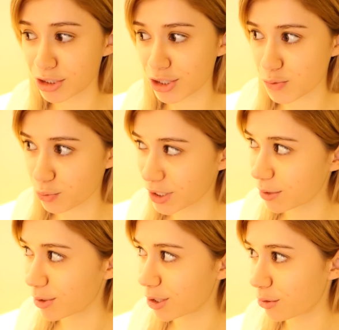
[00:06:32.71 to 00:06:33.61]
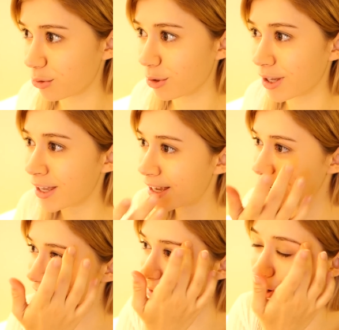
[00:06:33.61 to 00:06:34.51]
which is really, really cool
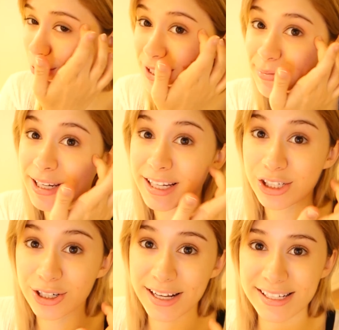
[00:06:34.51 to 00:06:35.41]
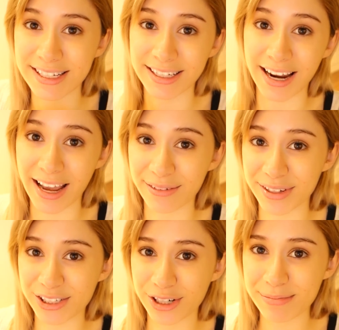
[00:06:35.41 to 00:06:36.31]
because I've always been interested in
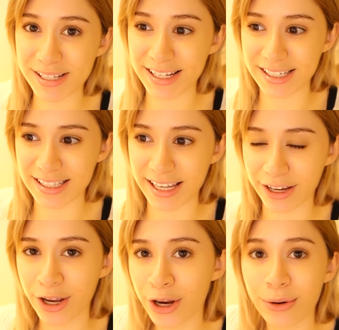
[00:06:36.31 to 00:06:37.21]
IV drips because it's like